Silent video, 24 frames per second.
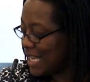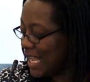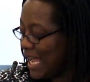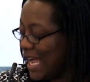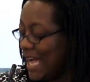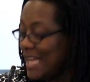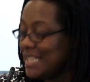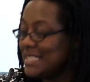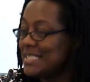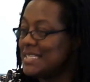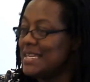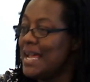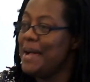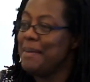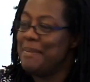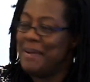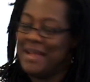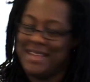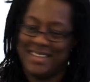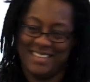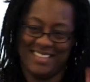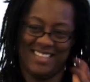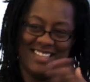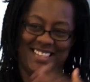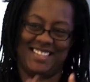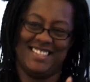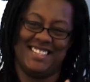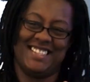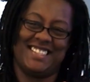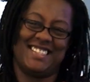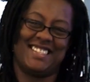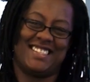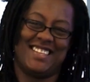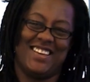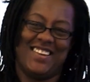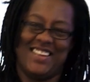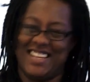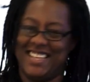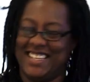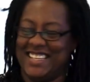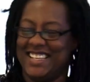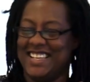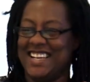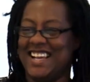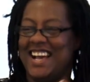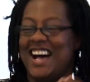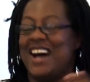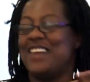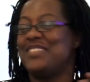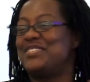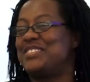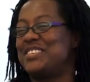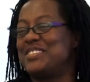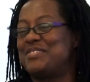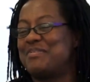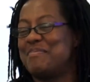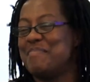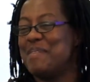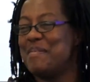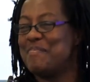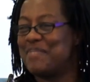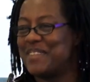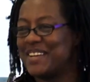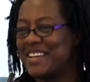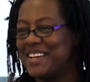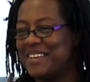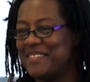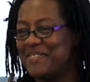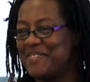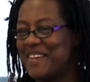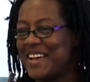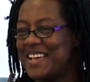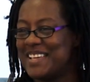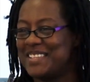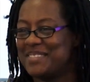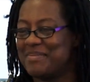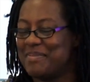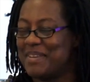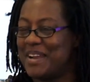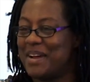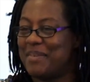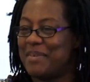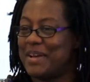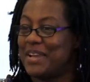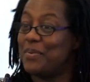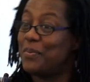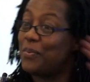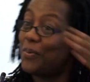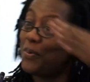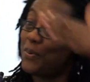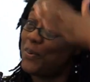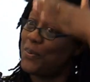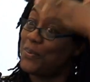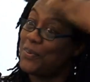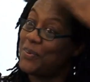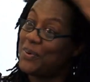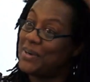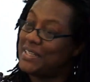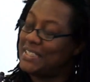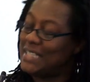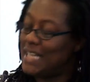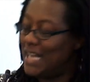And sorry, I was just remembering her face when I went, ooh.